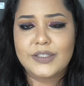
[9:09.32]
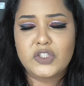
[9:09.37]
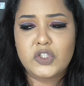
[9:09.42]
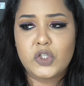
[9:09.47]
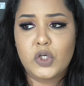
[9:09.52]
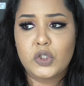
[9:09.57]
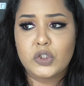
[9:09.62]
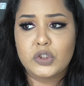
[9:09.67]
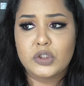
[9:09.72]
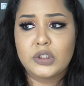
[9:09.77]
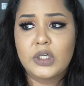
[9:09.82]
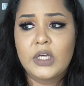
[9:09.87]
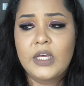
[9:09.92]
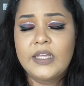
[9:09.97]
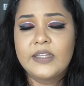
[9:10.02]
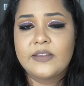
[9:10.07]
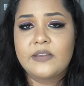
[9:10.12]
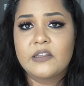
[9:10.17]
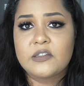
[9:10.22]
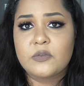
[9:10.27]
So
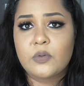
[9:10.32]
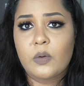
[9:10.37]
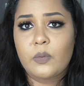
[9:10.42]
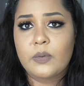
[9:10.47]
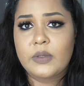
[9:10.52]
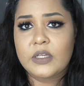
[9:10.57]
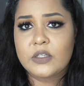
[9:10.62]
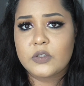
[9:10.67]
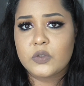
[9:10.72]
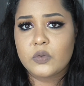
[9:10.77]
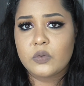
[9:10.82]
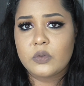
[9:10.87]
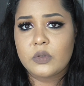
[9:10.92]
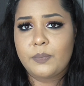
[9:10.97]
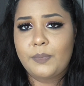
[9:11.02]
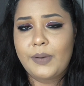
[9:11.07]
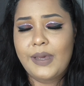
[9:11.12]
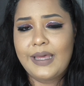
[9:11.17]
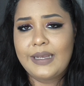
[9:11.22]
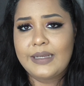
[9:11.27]
that's why when I saw
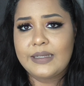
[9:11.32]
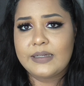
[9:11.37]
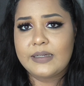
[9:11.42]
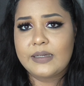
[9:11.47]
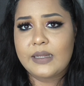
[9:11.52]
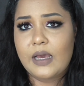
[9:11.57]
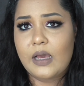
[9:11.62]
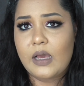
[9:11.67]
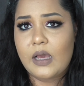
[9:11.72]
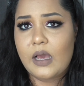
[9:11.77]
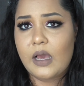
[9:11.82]
the palette,